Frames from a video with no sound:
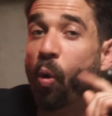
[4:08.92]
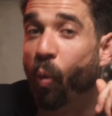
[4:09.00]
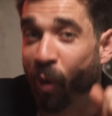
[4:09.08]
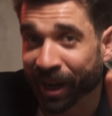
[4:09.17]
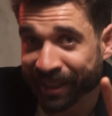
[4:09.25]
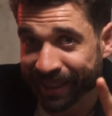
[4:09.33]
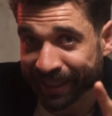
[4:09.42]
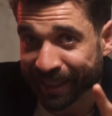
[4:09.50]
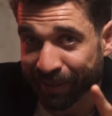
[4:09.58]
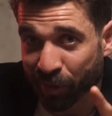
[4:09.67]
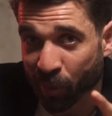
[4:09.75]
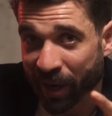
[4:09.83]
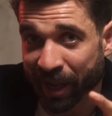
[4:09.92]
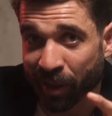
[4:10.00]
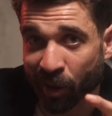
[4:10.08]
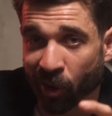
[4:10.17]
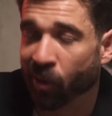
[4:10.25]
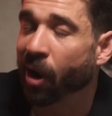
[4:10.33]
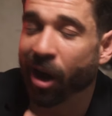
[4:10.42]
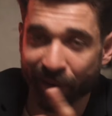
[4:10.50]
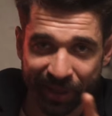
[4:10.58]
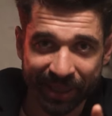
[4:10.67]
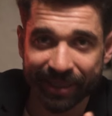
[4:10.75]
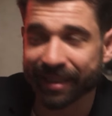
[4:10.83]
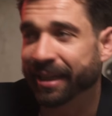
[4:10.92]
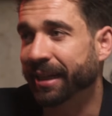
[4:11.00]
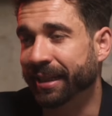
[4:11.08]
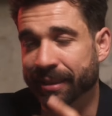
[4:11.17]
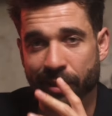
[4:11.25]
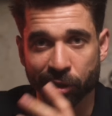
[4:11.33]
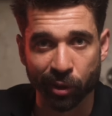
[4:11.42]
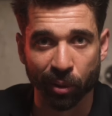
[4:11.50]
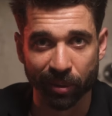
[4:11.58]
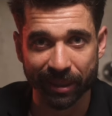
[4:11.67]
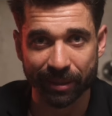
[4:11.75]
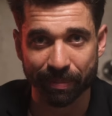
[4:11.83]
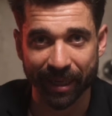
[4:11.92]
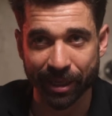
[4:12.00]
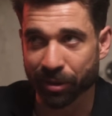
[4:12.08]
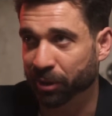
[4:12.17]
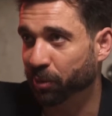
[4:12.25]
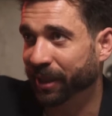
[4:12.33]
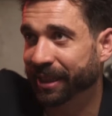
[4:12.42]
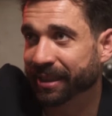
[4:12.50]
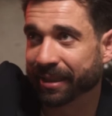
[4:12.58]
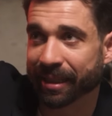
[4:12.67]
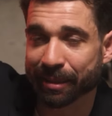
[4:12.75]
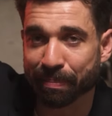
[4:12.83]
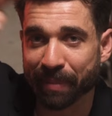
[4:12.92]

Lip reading: One dead giveaway, though, obviously, is the tourist menus. When it says